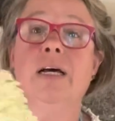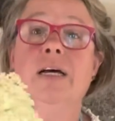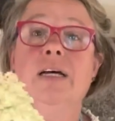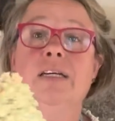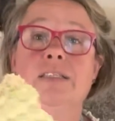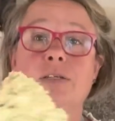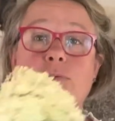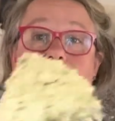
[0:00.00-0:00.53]

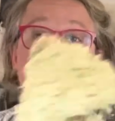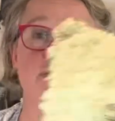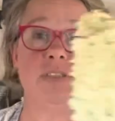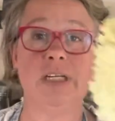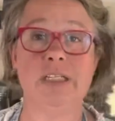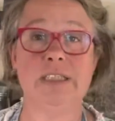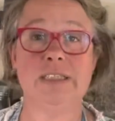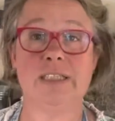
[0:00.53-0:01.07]
So what I've
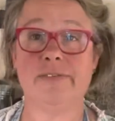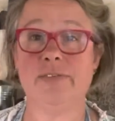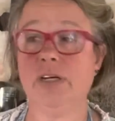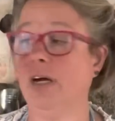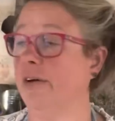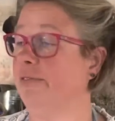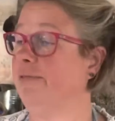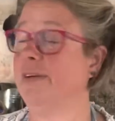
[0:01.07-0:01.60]
done is I've
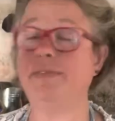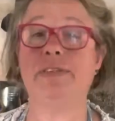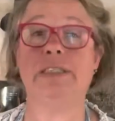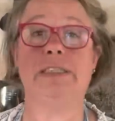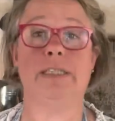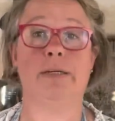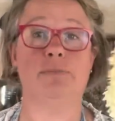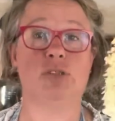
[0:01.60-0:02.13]
cut 50
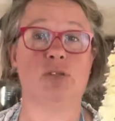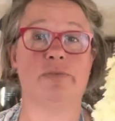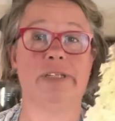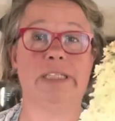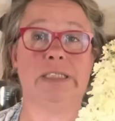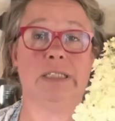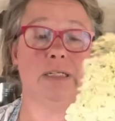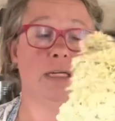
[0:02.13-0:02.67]
stems of
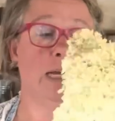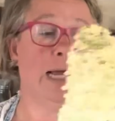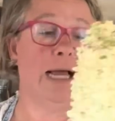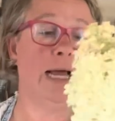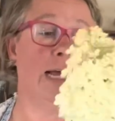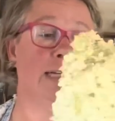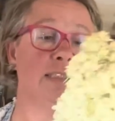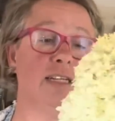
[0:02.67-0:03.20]
it
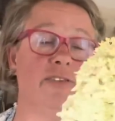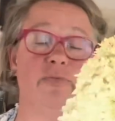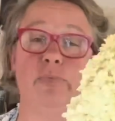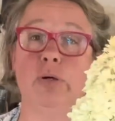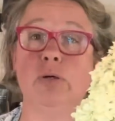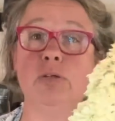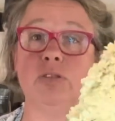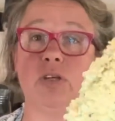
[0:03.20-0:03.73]
and I've
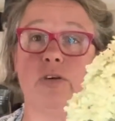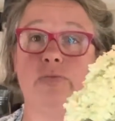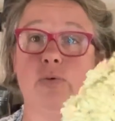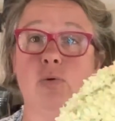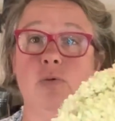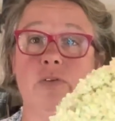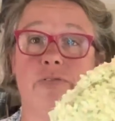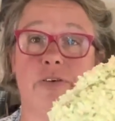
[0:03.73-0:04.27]
pulled off
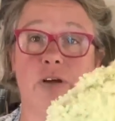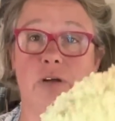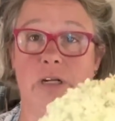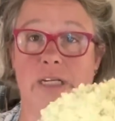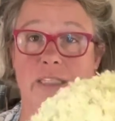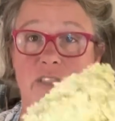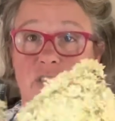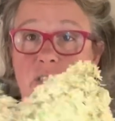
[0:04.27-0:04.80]
all the
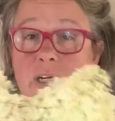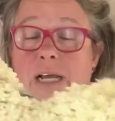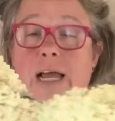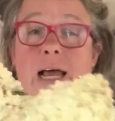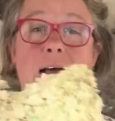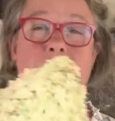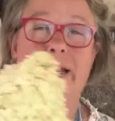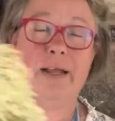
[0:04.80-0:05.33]
foliage
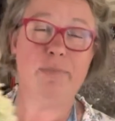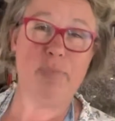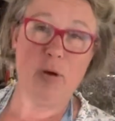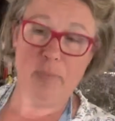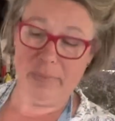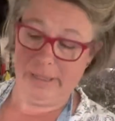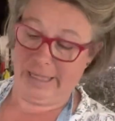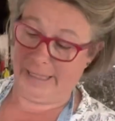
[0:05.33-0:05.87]
and I'm
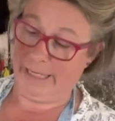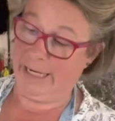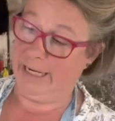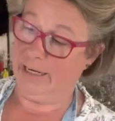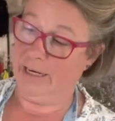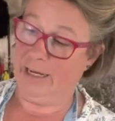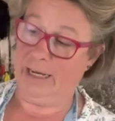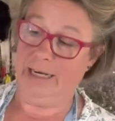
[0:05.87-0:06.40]
popping it
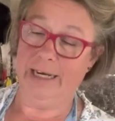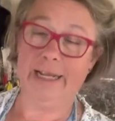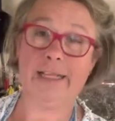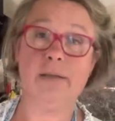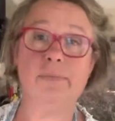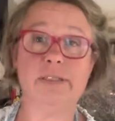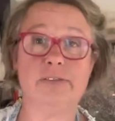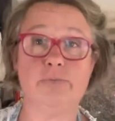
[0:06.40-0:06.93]
in a
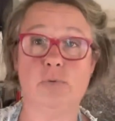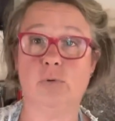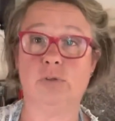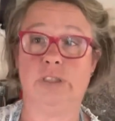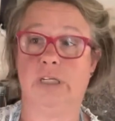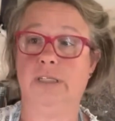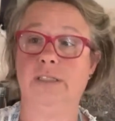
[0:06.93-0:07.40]
little bit of water.